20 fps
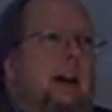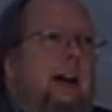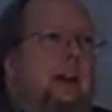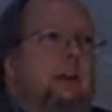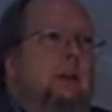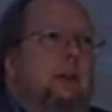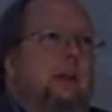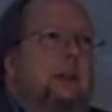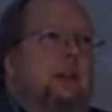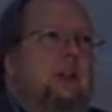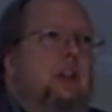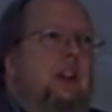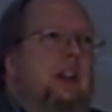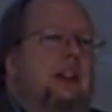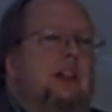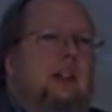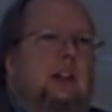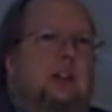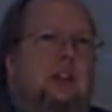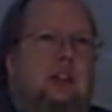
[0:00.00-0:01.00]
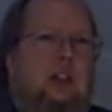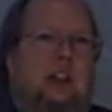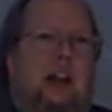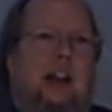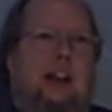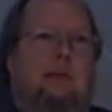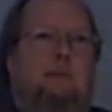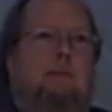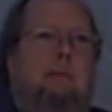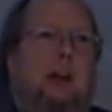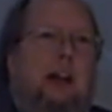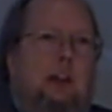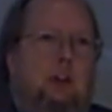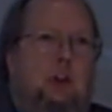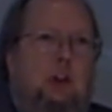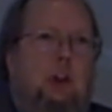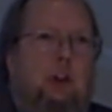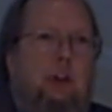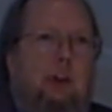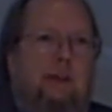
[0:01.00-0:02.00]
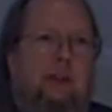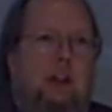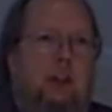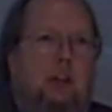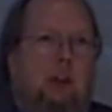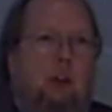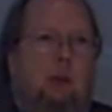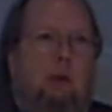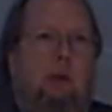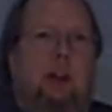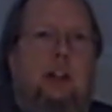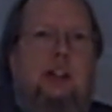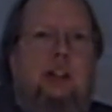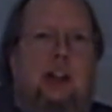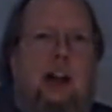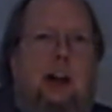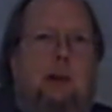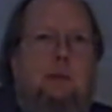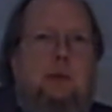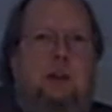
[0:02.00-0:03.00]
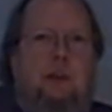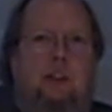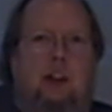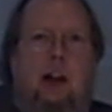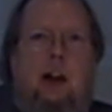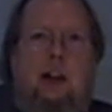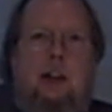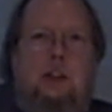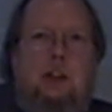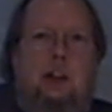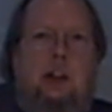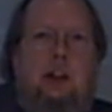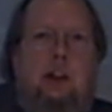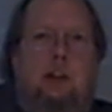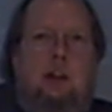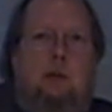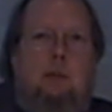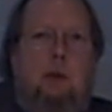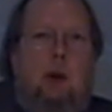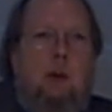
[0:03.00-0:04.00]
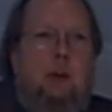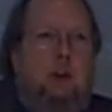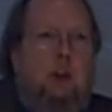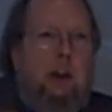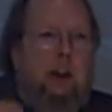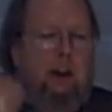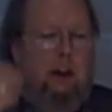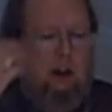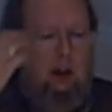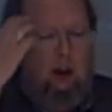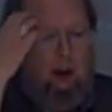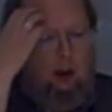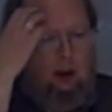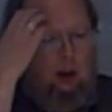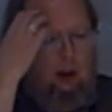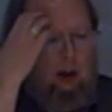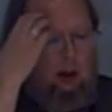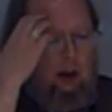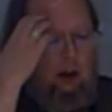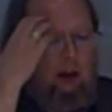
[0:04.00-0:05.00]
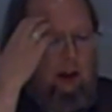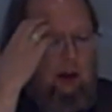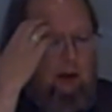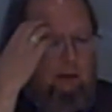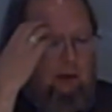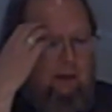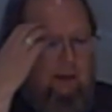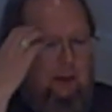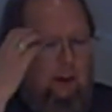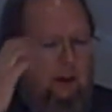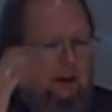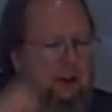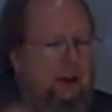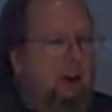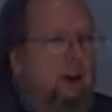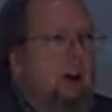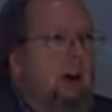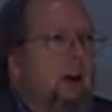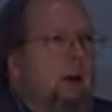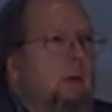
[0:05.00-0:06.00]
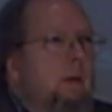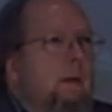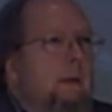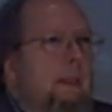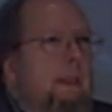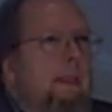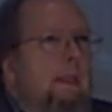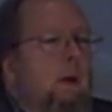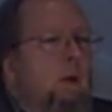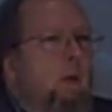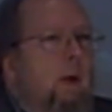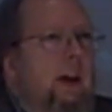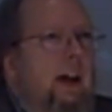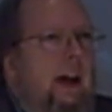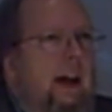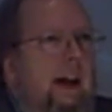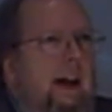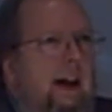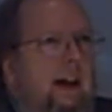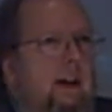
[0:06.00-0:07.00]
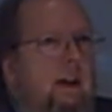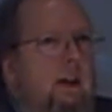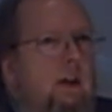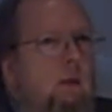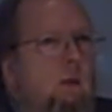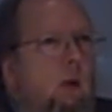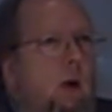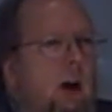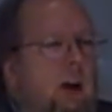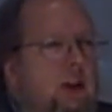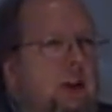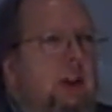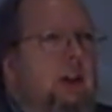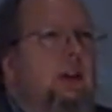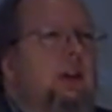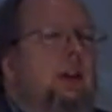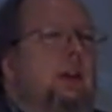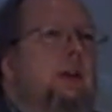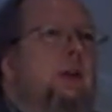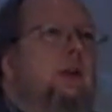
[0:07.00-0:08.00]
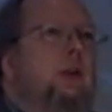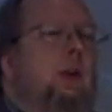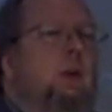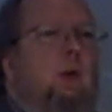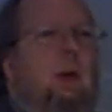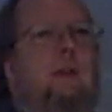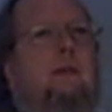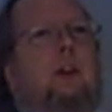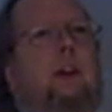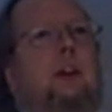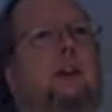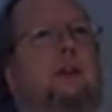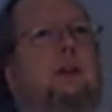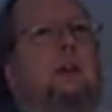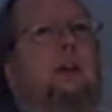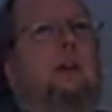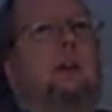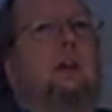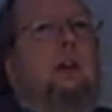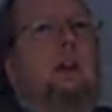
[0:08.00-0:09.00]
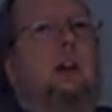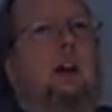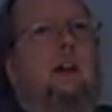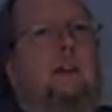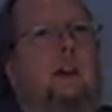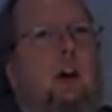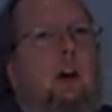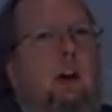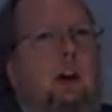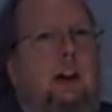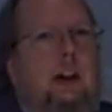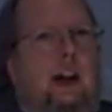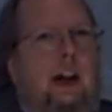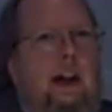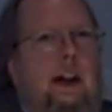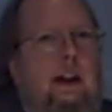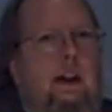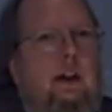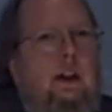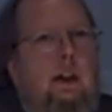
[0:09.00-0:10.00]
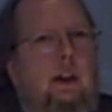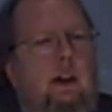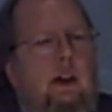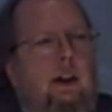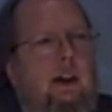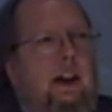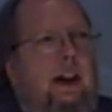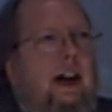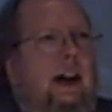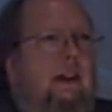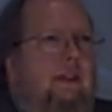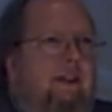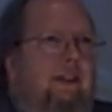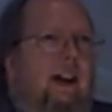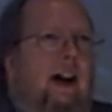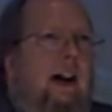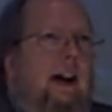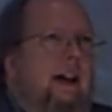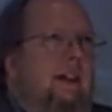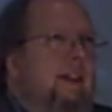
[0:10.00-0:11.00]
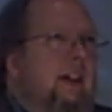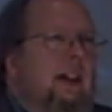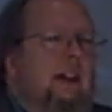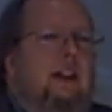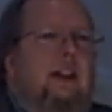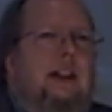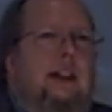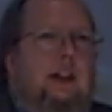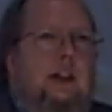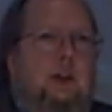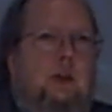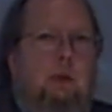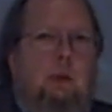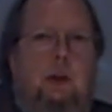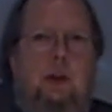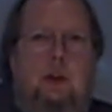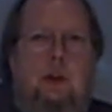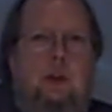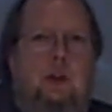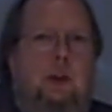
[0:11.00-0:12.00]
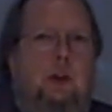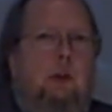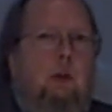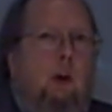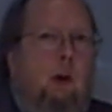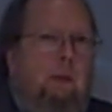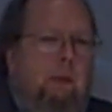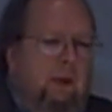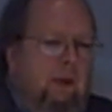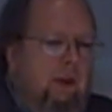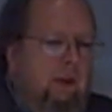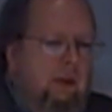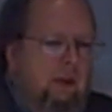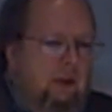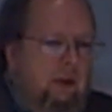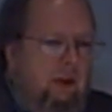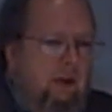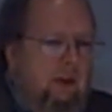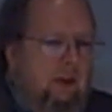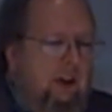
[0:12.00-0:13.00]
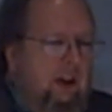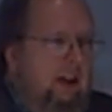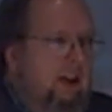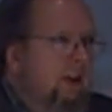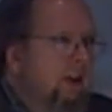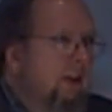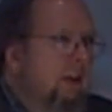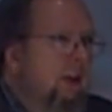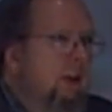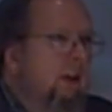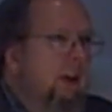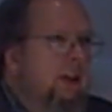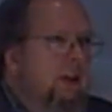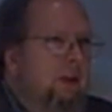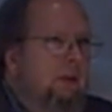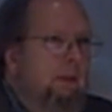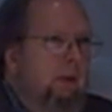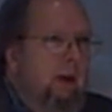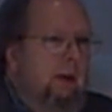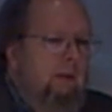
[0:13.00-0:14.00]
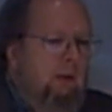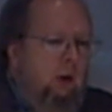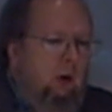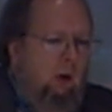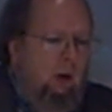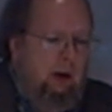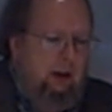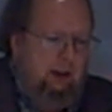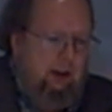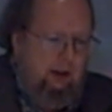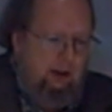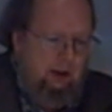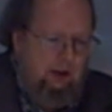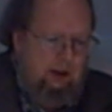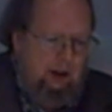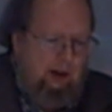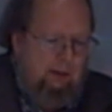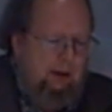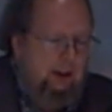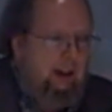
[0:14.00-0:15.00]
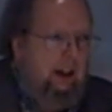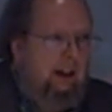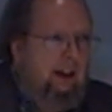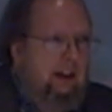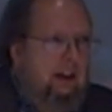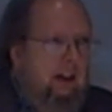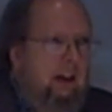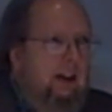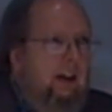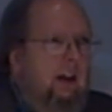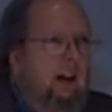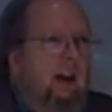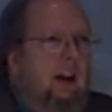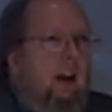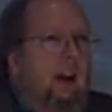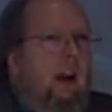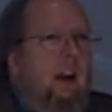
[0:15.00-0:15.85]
And you'll see this same mixture of these three types of content emerging. A number of years ago, we had Washington's equivalent of a hurricane, Cat 5 at least, which is 2 open seats on the U.S. Supreme Court simultaneously.